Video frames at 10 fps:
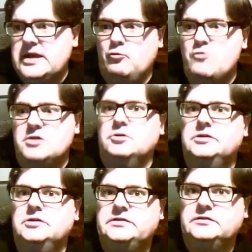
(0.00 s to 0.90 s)
what
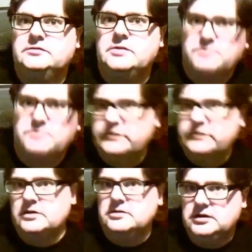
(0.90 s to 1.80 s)
is the sweet spot
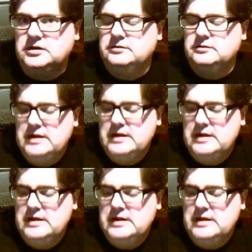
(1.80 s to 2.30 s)
so that you can